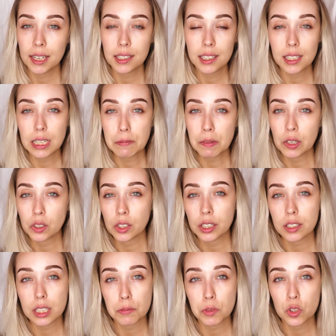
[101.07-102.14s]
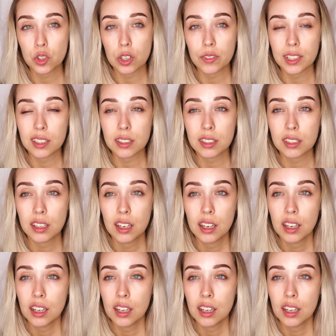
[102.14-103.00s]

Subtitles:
I did email their customer service,